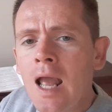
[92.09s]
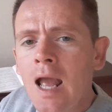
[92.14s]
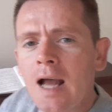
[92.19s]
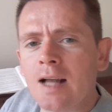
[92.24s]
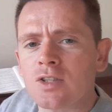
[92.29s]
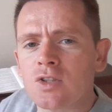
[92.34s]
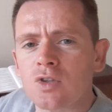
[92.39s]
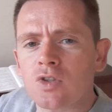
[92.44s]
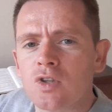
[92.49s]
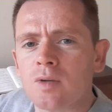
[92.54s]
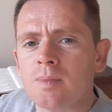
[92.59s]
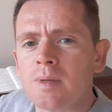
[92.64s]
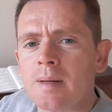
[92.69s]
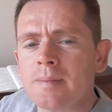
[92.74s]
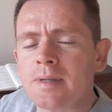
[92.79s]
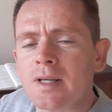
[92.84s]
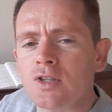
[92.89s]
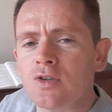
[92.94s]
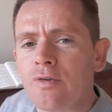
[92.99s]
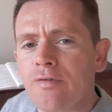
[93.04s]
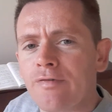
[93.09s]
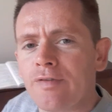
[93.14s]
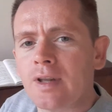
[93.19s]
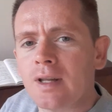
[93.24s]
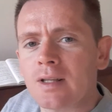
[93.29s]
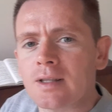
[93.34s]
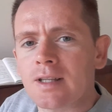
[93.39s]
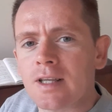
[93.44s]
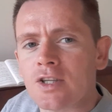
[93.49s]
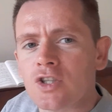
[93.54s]
And so sometimes as you
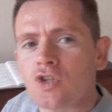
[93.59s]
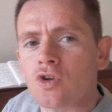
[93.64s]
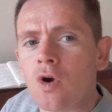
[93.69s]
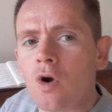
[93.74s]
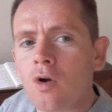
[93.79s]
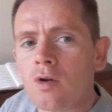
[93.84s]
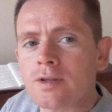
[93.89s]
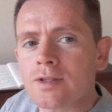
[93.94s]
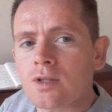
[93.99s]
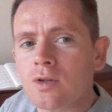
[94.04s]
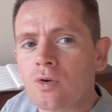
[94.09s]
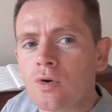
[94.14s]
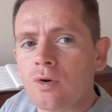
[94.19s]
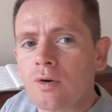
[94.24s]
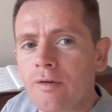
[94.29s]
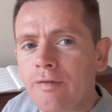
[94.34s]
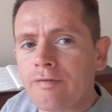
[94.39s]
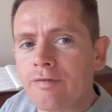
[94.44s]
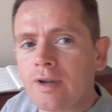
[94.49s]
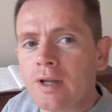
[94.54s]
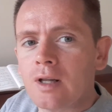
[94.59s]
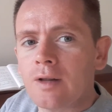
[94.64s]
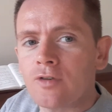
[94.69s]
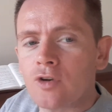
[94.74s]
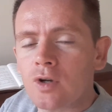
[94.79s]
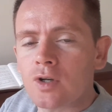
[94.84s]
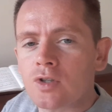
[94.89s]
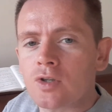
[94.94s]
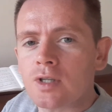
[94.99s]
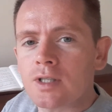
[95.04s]
feel this, you're also going to feel, if
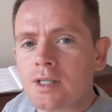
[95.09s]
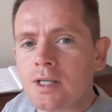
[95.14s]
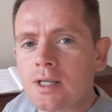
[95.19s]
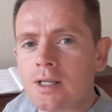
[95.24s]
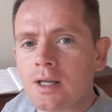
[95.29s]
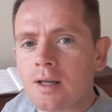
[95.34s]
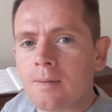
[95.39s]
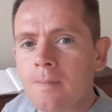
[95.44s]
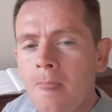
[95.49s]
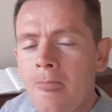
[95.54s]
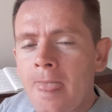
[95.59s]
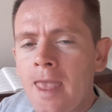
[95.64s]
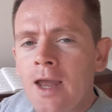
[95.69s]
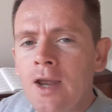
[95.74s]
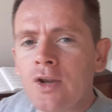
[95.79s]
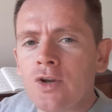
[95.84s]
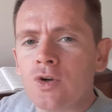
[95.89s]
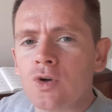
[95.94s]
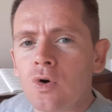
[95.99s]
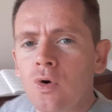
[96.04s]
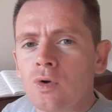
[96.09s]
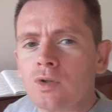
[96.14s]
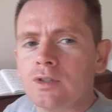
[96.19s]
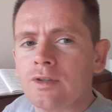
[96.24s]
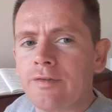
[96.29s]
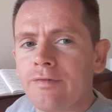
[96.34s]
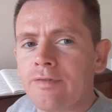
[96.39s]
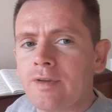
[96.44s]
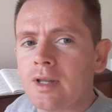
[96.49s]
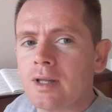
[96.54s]
you're interceding, you're going
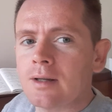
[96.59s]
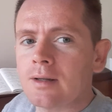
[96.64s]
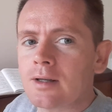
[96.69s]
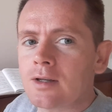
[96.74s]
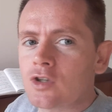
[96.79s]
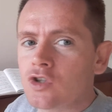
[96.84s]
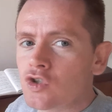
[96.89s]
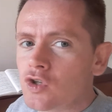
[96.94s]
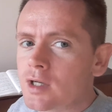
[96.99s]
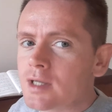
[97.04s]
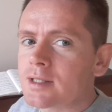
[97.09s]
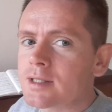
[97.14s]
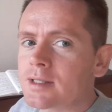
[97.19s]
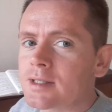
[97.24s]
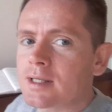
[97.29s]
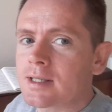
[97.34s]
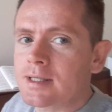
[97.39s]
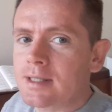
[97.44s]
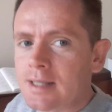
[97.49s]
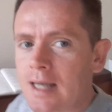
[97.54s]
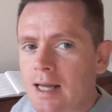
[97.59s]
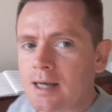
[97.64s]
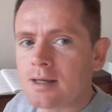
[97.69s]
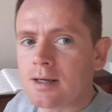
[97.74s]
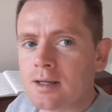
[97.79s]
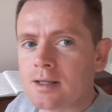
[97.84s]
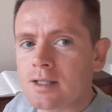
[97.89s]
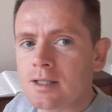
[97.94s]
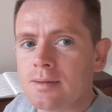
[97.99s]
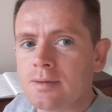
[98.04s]
to feel Jesus'
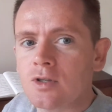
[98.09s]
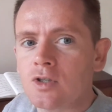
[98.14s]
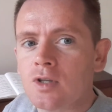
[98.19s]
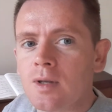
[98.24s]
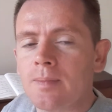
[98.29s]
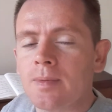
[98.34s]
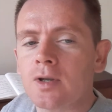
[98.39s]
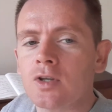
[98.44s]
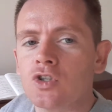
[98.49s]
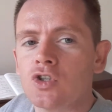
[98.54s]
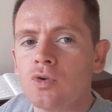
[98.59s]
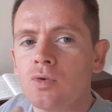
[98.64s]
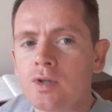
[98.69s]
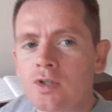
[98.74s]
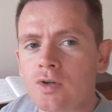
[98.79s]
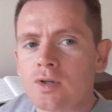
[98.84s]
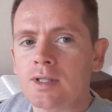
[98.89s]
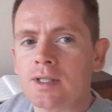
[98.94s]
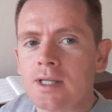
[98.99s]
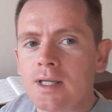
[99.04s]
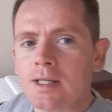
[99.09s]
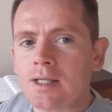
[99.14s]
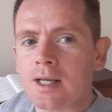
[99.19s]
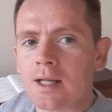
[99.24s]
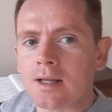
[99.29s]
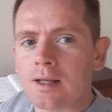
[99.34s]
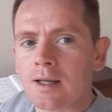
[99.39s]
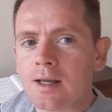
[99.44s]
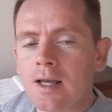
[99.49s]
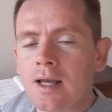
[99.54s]
sadness, you see, because you're
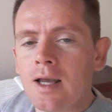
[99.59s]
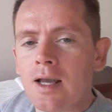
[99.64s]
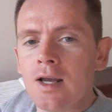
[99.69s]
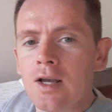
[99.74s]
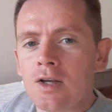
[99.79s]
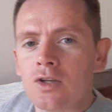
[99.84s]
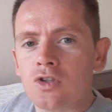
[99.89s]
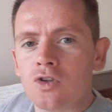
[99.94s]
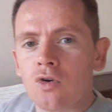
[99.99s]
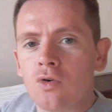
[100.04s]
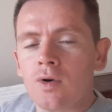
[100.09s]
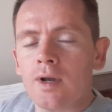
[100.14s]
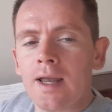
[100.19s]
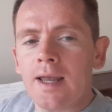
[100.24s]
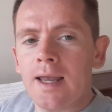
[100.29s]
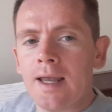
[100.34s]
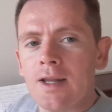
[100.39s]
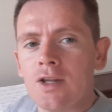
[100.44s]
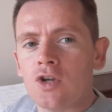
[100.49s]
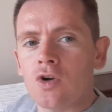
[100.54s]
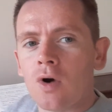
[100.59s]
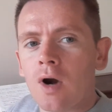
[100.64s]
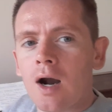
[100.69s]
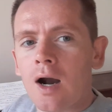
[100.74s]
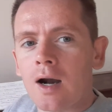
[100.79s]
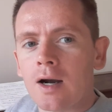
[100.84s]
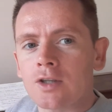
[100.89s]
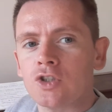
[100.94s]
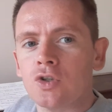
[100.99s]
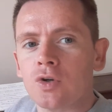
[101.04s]
interceding. So in your
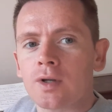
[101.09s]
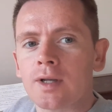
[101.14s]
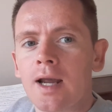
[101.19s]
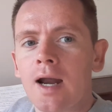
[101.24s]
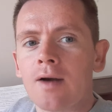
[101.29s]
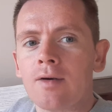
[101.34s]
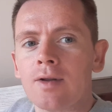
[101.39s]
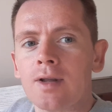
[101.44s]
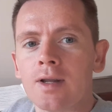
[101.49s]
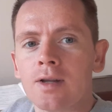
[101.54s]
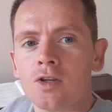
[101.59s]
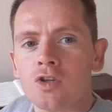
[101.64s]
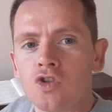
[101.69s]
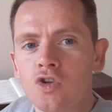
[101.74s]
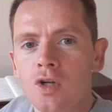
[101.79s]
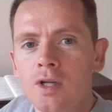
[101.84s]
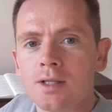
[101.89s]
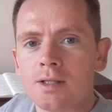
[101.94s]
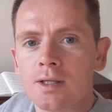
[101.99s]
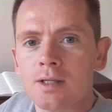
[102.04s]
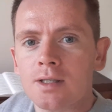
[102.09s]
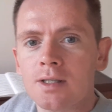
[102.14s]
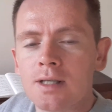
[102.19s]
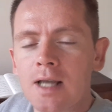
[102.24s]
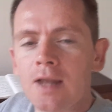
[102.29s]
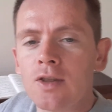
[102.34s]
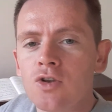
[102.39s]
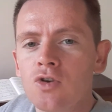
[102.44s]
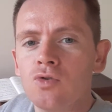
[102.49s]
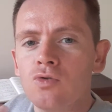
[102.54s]
heart, you're carrying Jesus
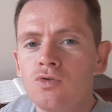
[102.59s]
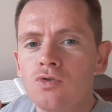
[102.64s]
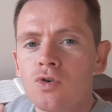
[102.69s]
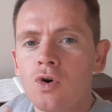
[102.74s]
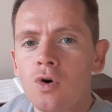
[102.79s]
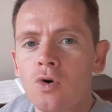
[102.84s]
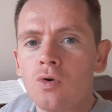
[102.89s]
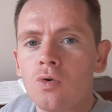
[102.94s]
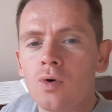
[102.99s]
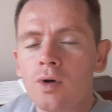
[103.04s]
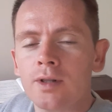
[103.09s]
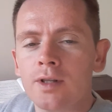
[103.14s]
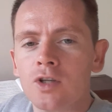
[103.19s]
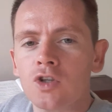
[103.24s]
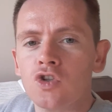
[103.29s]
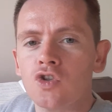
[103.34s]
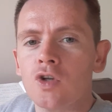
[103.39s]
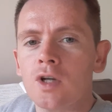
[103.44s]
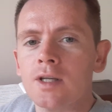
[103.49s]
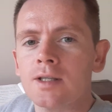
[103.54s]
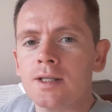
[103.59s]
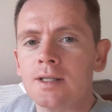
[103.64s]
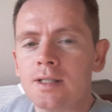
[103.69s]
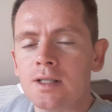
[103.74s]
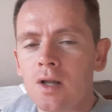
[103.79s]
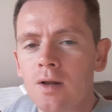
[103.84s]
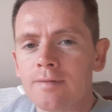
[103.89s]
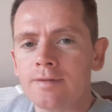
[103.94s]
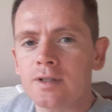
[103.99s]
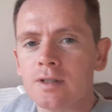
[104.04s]
and you know that Jesus
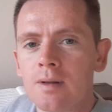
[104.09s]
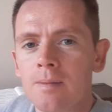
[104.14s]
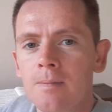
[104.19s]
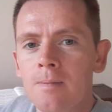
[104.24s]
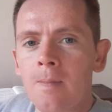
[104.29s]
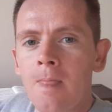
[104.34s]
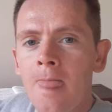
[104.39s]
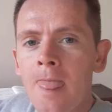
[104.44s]
loves them.